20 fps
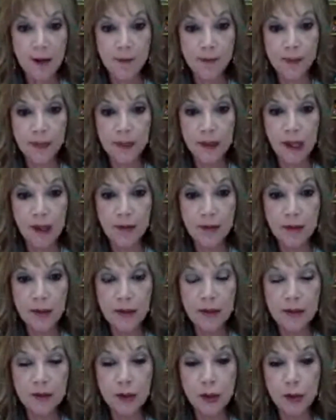Um,
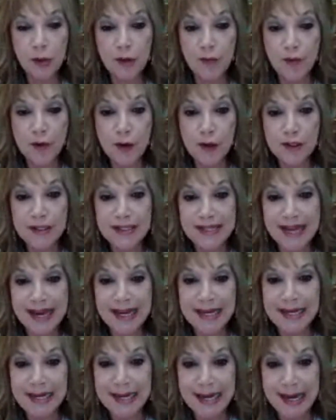the three
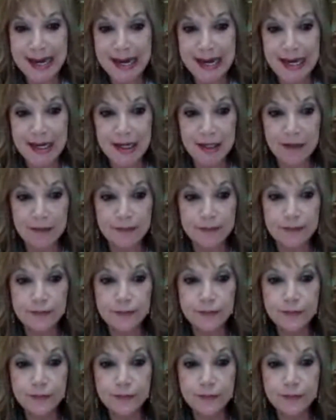fingers technique.